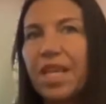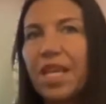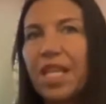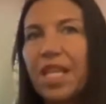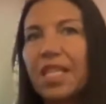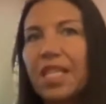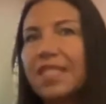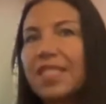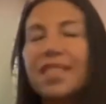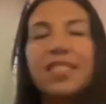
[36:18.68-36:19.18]

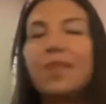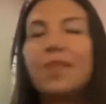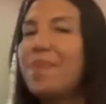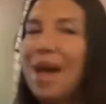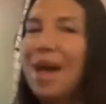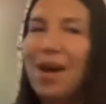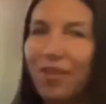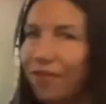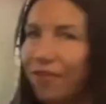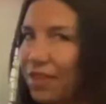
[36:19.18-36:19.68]
This isn't
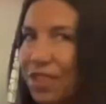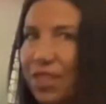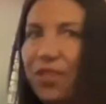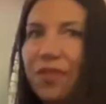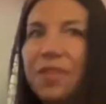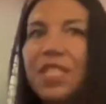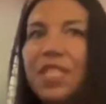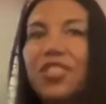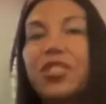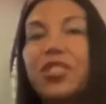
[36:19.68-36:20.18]
about a physical
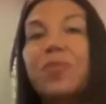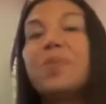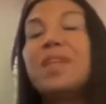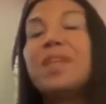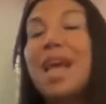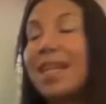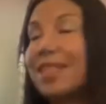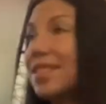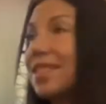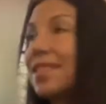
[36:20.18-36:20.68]
relationship.
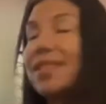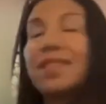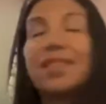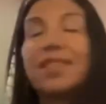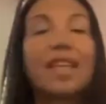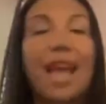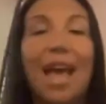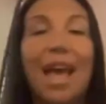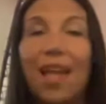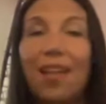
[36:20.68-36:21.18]
Yes, it's the
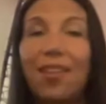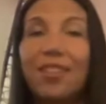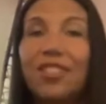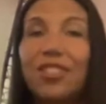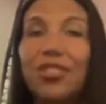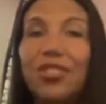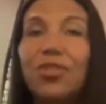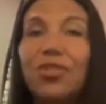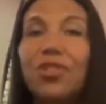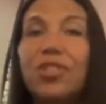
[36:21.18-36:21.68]
catalyst
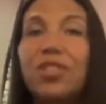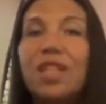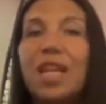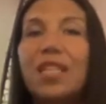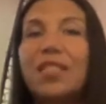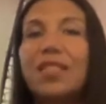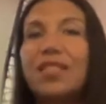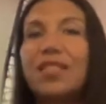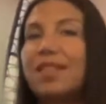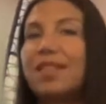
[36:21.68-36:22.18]
usually.
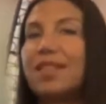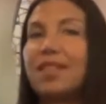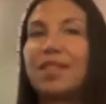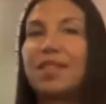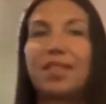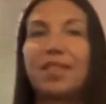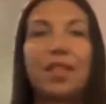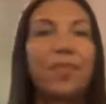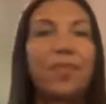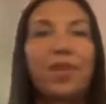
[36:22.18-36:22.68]
Yes, it's
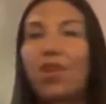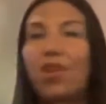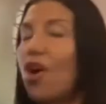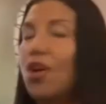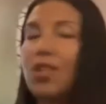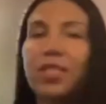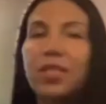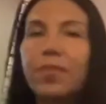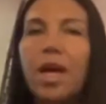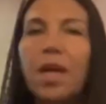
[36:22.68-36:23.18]
can be an
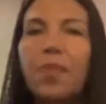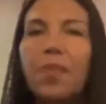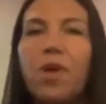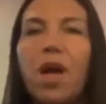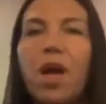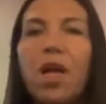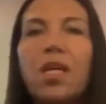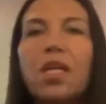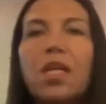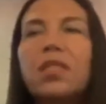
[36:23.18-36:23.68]
awesome
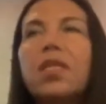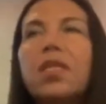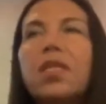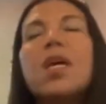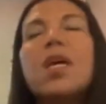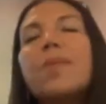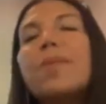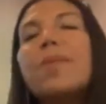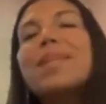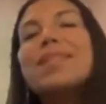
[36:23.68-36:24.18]
byproduct,
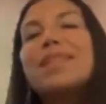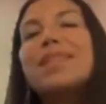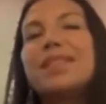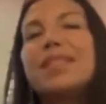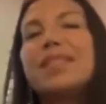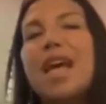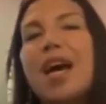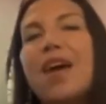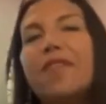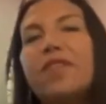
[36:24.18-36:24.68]
but it
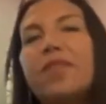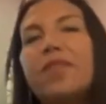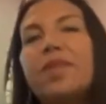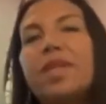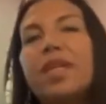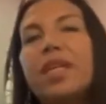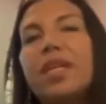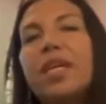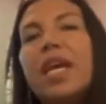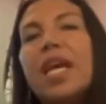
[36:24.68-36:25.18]
doesn't have to
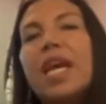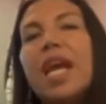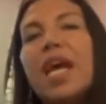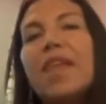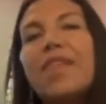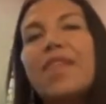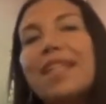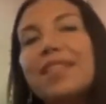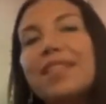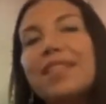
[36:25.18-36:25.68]
be.
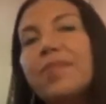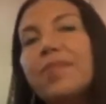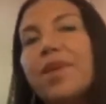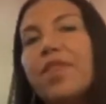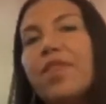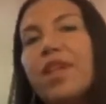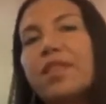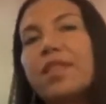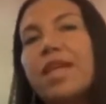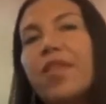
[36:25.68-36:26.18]
And that's a myth
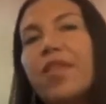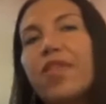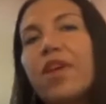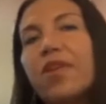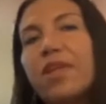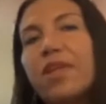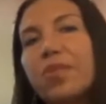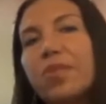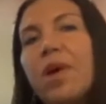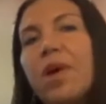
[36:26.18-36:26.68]
that's out there
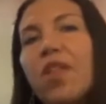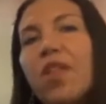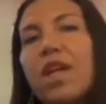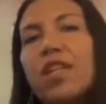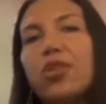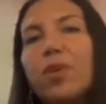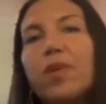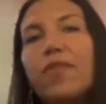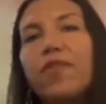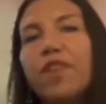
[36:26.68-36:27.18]
as well
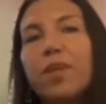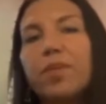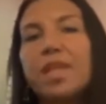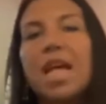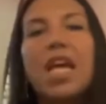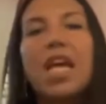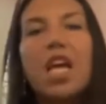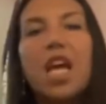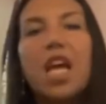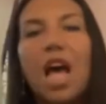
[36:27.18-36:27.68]
that twin flames
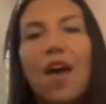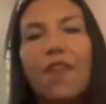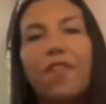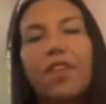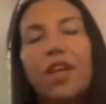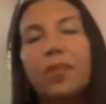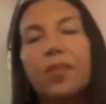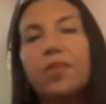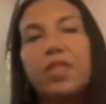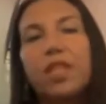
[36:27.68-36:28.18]
have to
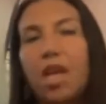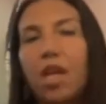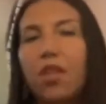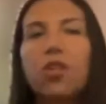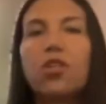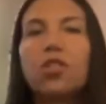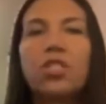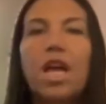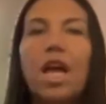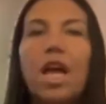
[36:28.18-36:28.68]
come
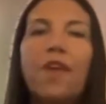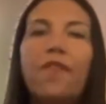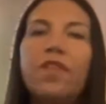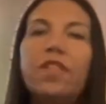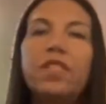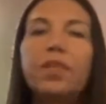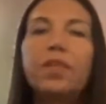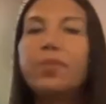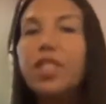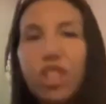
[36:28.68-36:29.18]
together to have
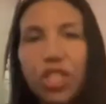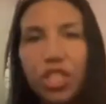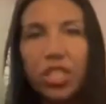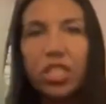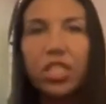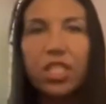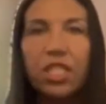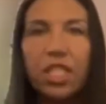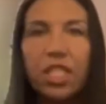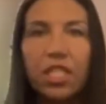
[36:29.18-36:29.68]
this
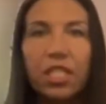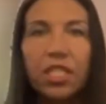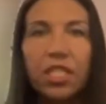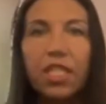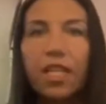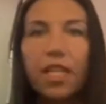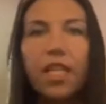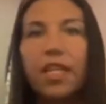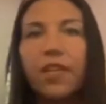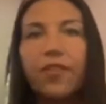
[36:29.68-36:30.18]
mission and
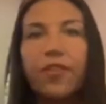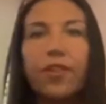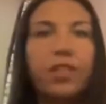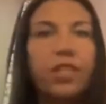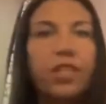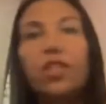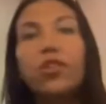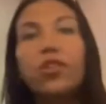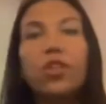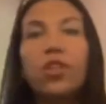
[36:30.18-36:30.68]

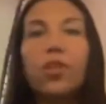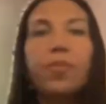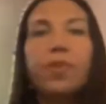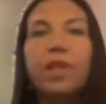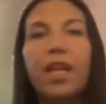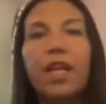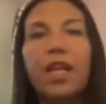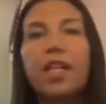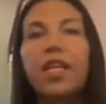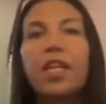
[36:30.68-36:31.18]
heal the
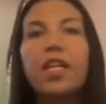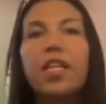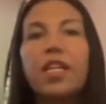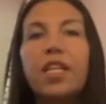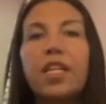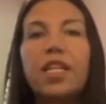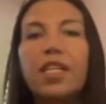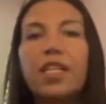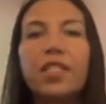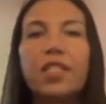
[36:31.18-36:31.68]
planet
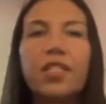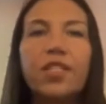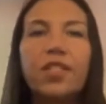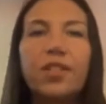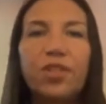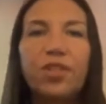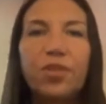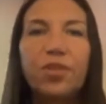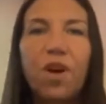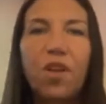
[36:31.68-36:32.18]
and, you know,
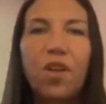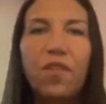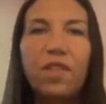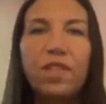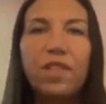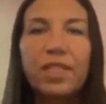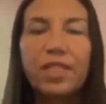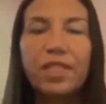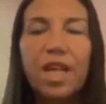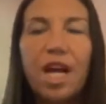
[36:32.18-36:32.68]
do all
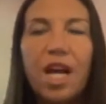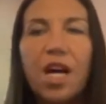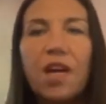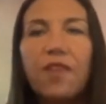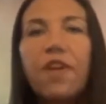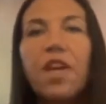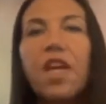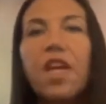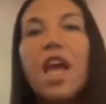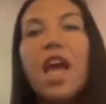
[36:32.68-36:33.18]
this
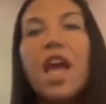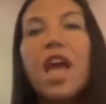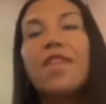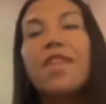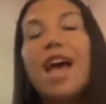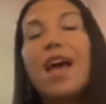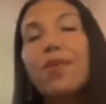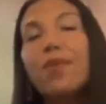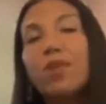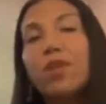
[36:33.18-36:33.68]
stuff. And
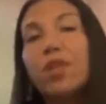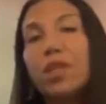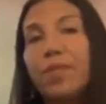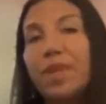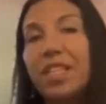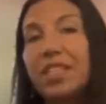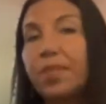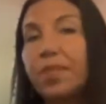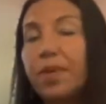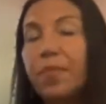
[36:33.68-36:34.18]
that really
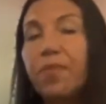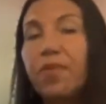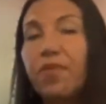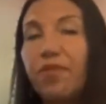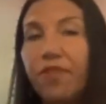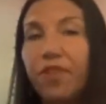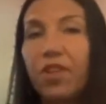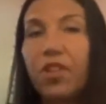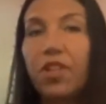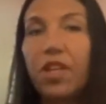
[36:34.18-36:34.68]
makes people
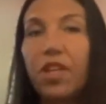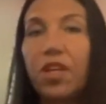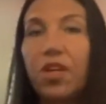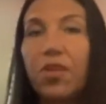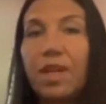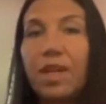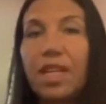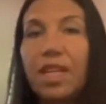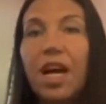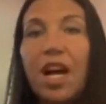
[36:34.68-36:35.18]
feel like, oh
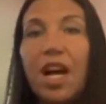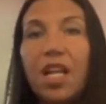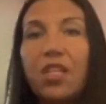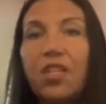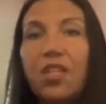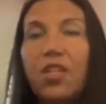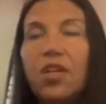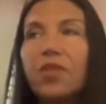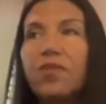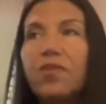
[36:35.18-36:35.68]
my God, you
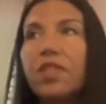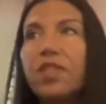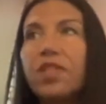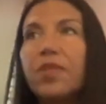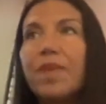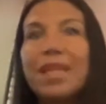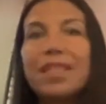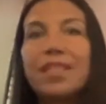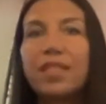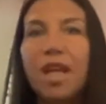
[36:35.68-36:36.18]
know, I really
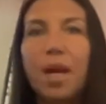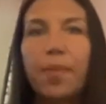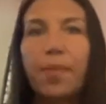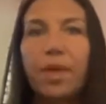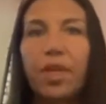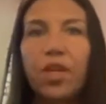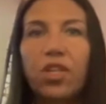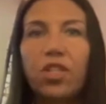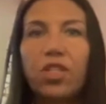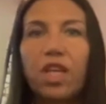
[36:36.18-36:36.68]
messed up
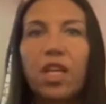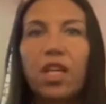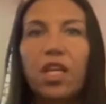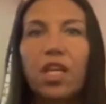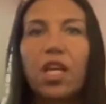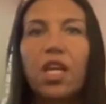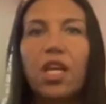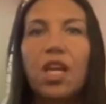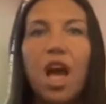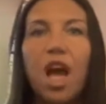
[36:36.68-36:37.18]
here. Like,
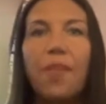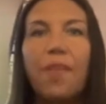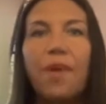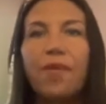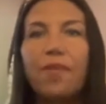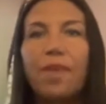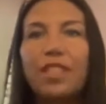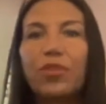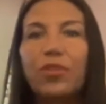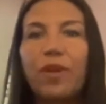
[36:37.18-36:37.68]
I'm not
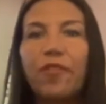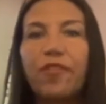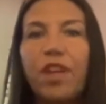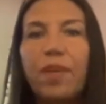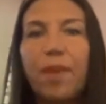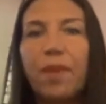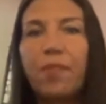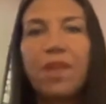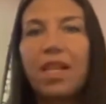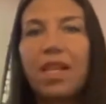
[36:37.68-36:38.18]
with my twin
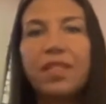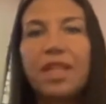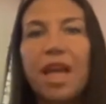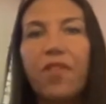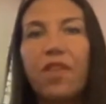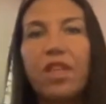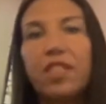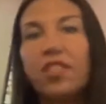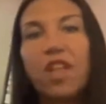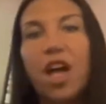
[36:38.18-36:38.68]
flame. I'm letting down
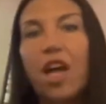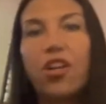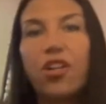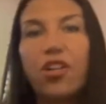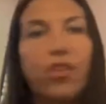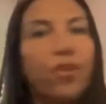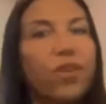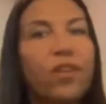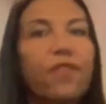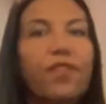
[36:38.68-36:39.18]
the entire
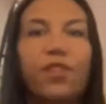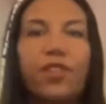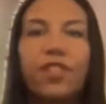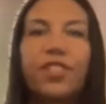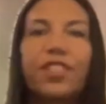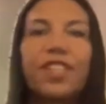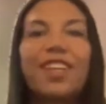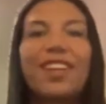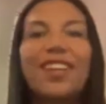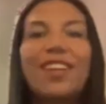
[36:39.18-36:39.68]

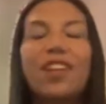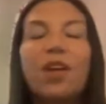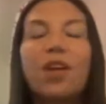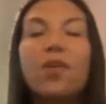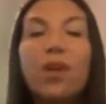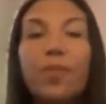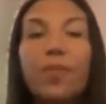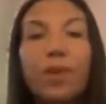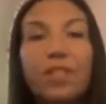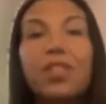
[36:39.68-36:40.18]
universe. like, you know,
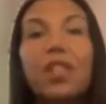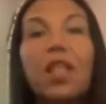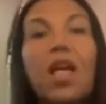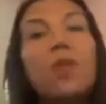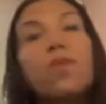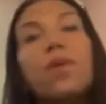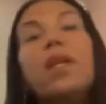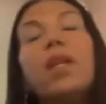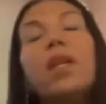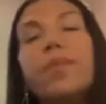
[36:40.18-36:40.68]
it puts a lot
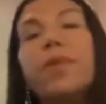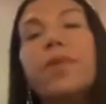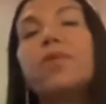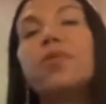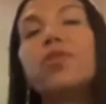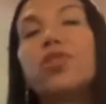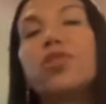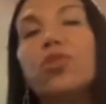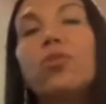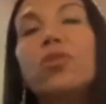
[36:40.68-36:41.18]
of weight on
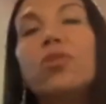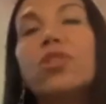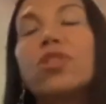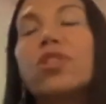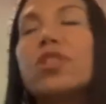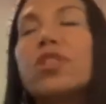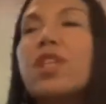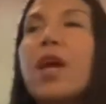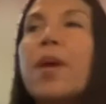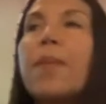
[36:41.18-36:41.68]
people's
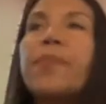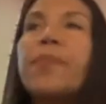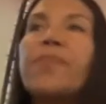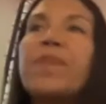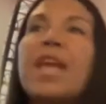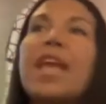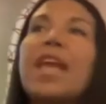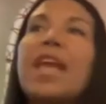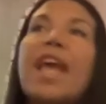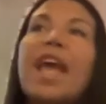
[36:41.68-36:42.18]
shoulders.
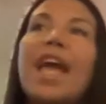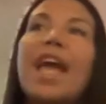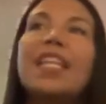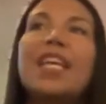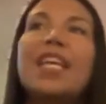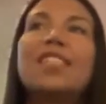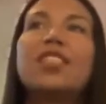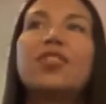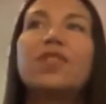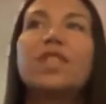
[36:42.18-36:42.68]
And
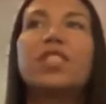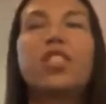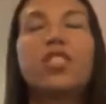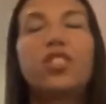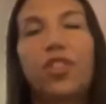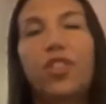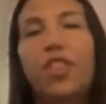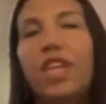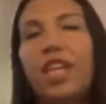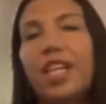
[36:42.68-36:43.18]
yes, there is such
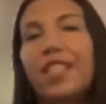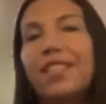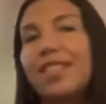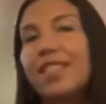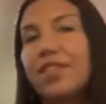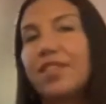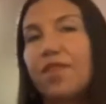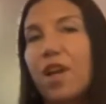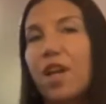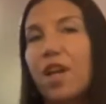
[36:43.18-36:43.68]
a thing as a
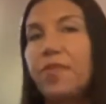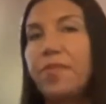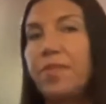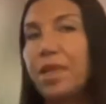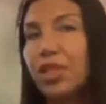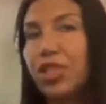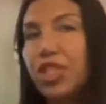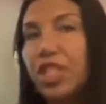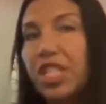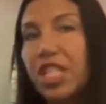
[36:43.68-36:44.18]
divine
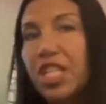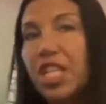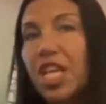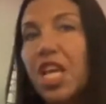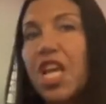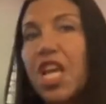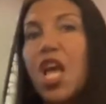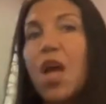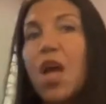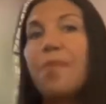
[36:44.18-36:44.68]
mission,
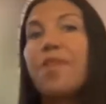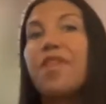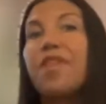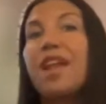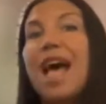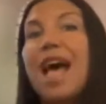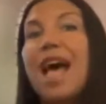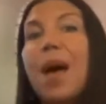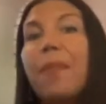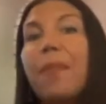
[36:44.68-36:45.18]
but that
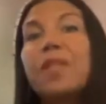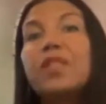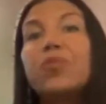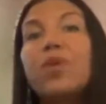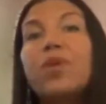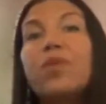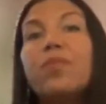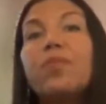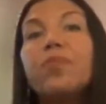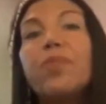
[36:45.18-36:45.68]
happens
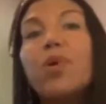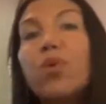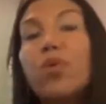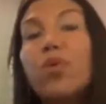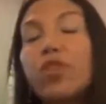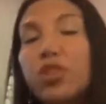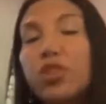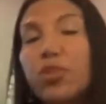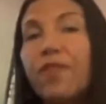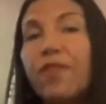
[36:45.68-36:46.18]
when
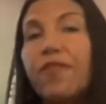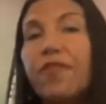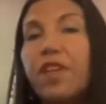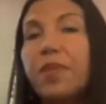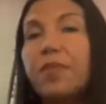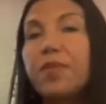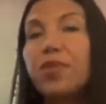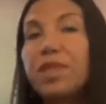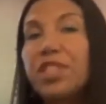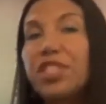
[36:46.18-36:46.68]
both twin
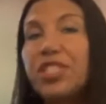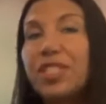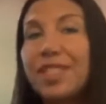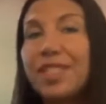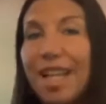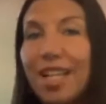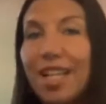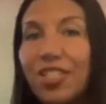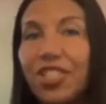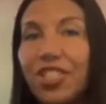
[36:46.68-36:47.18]
flames reach
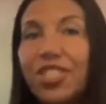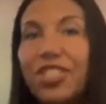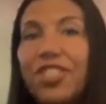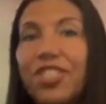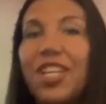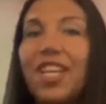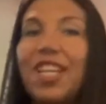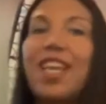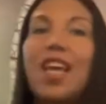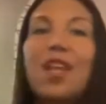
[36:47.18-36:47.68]
ascension.
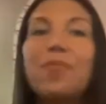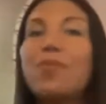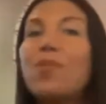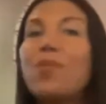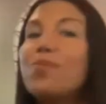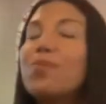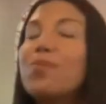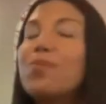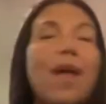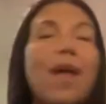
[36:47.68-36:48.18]
Again,
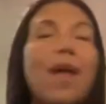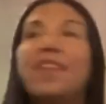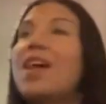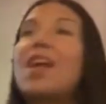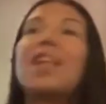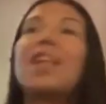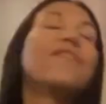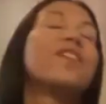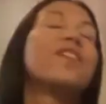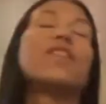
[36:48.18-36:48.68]
probably
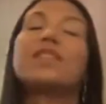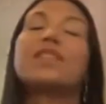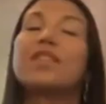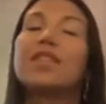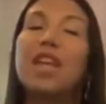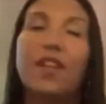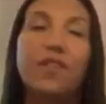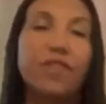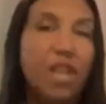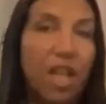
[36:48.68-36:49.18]
not even in this
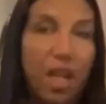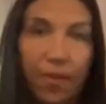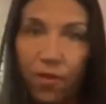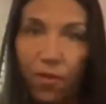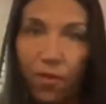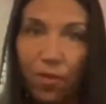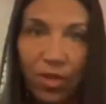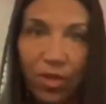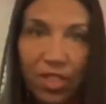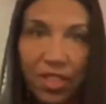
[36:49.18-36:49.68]
lifetime for
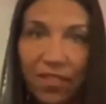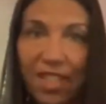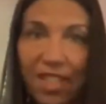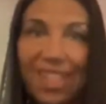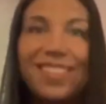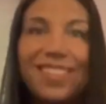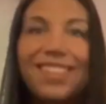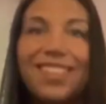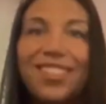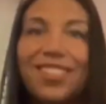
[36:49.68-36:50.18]
most of
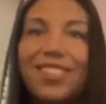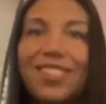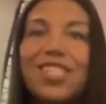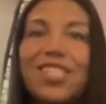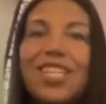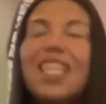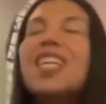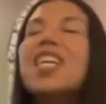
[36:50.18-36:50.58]
us here.